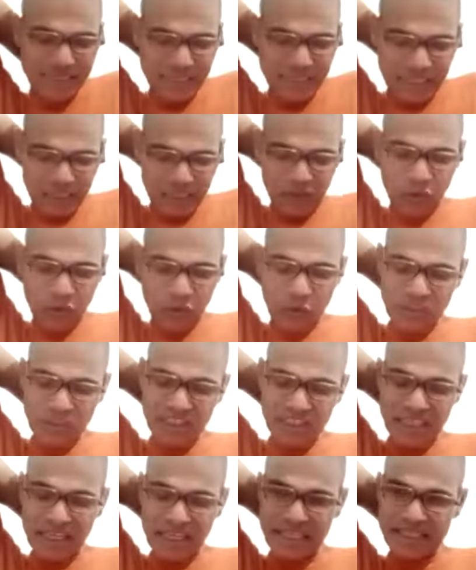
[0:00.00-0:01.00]
Your
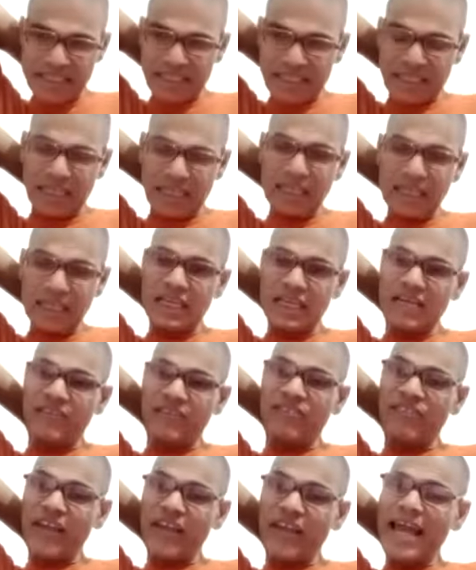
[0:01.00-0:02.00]
question is very,
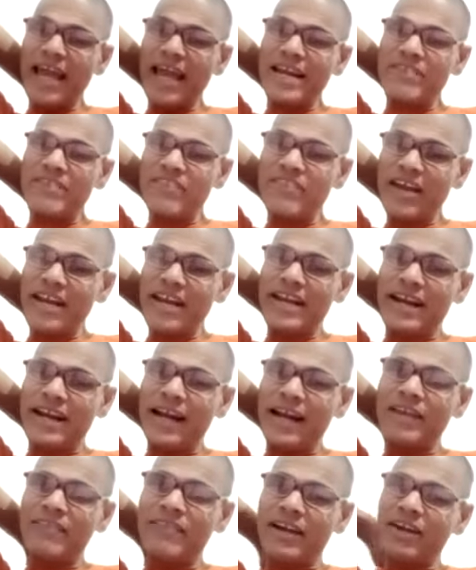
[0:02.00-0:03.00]
very
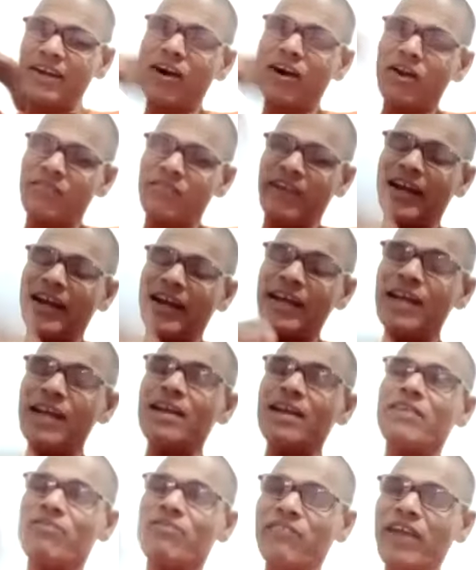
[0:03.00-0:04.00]
relevant, not very,
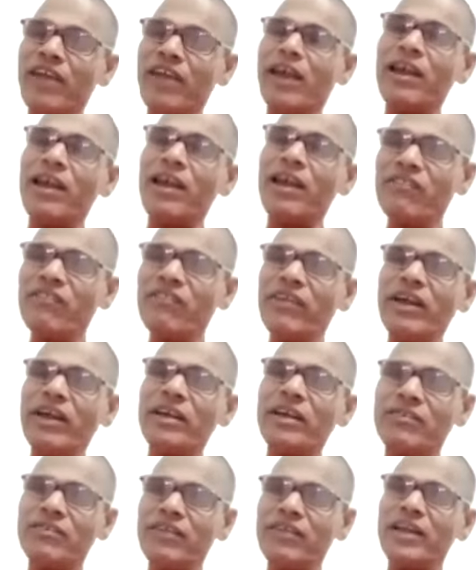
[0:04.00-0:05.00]
very,
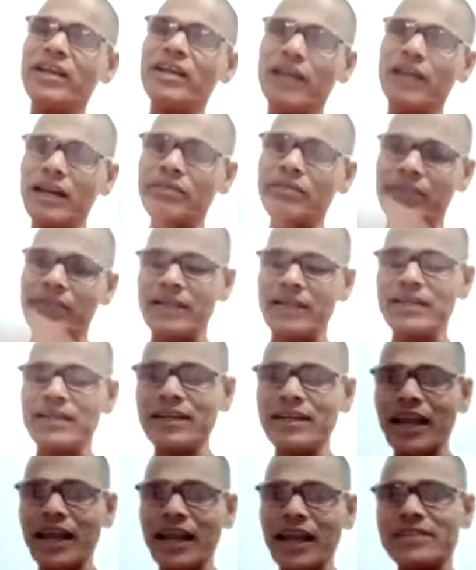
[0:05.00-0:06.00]
very, very relevant.
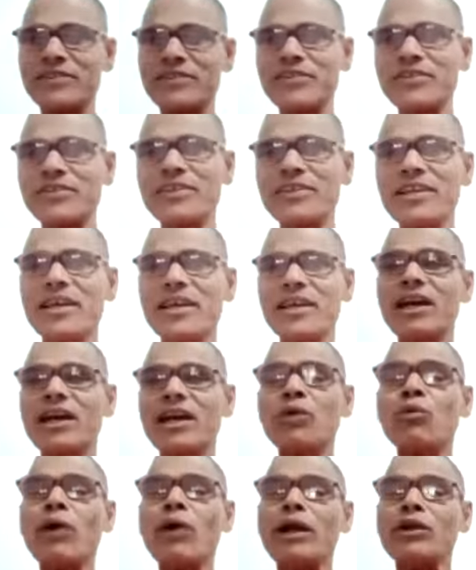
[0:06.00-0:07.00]
Yes.
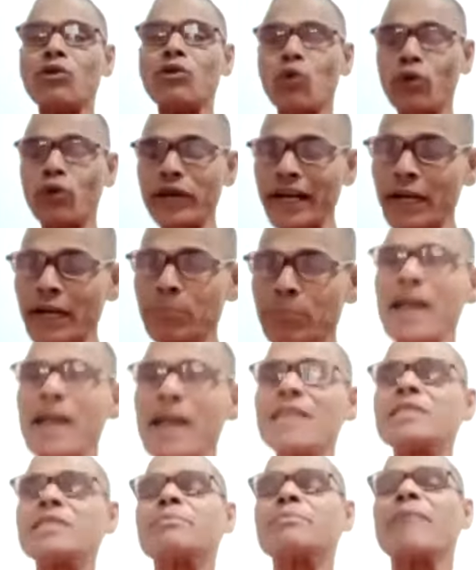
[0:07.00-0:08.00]
One no need to
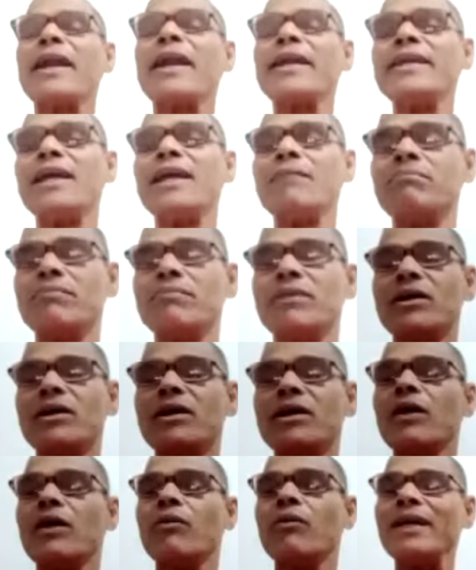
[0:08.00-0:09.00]
practice pranayama.
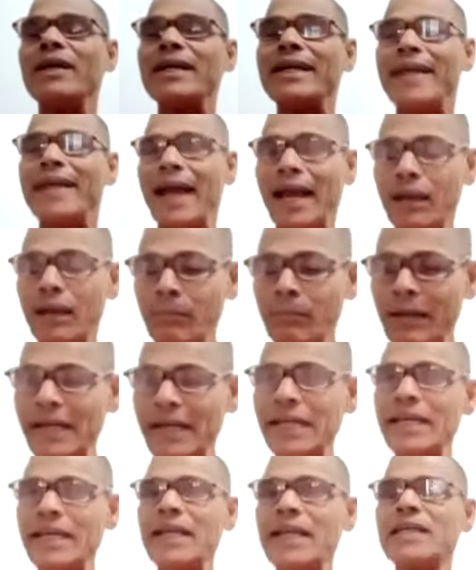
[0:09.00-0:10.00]
One can
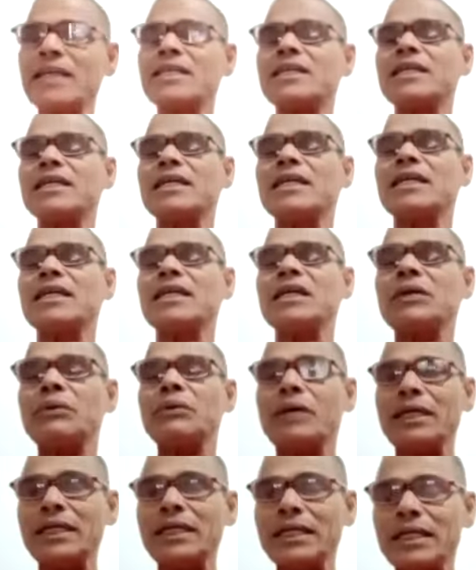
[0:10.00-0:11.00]
meditate,
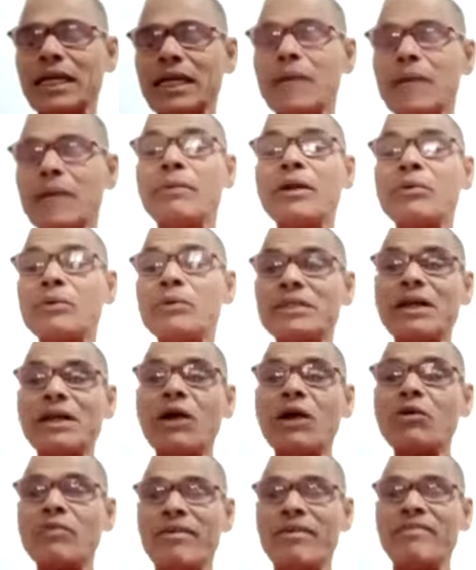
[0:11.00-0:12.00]
but
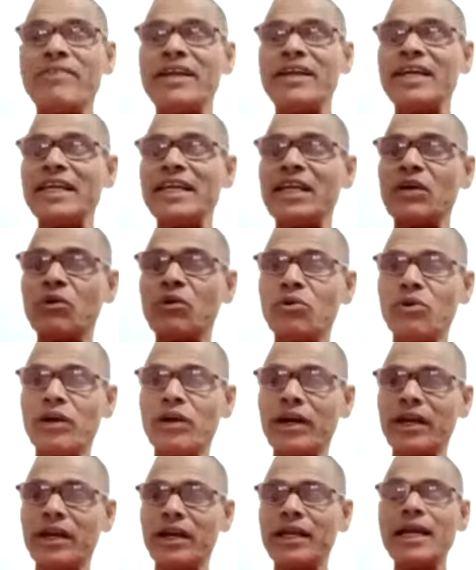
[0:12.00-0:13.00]
without awakening
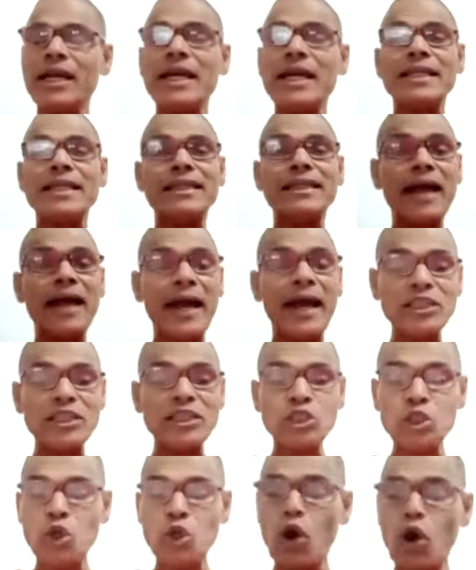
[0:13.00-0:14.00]
kundalini, there
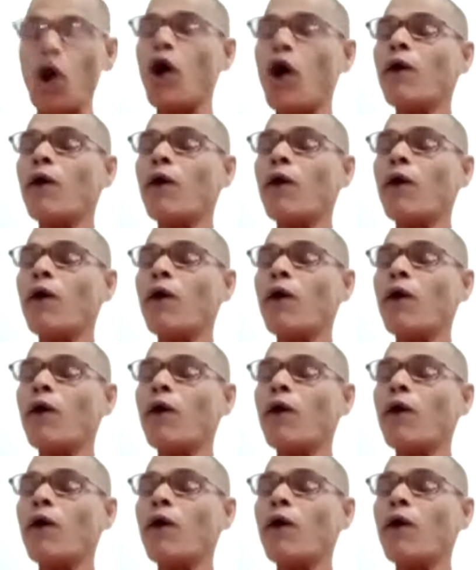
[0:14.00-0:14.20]
is no